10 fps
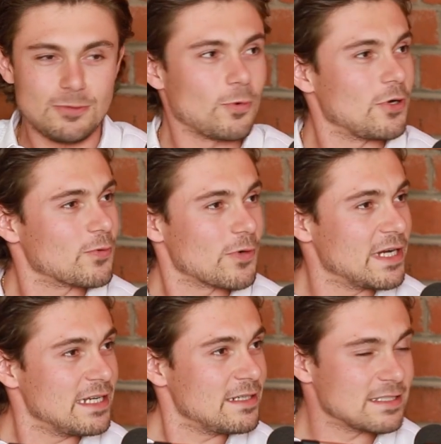world we're
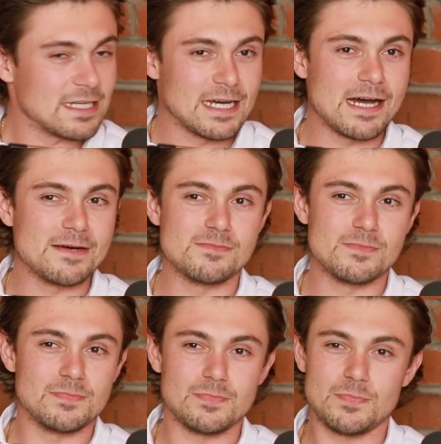in.
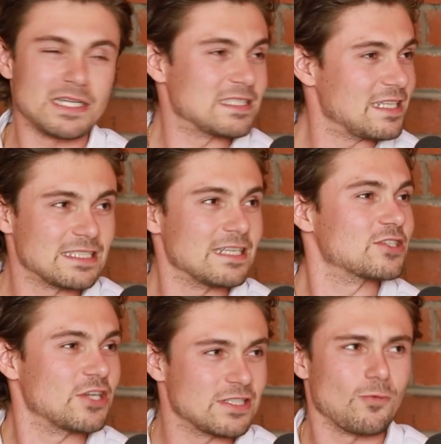But
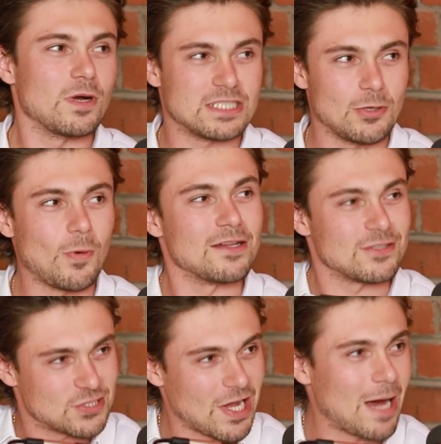it's good to once in a while
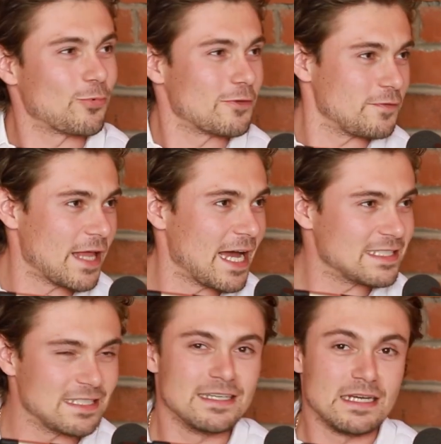to stop,
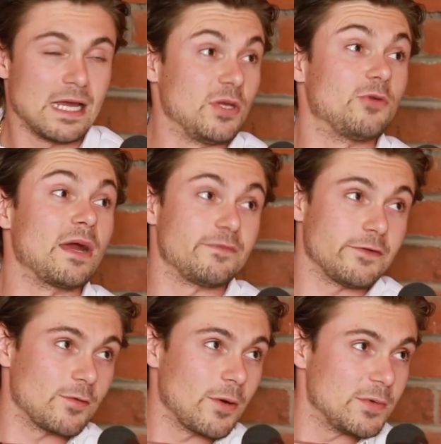reflect, and be grateful
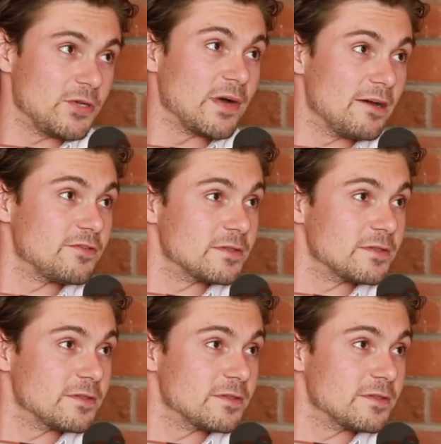for what we do have.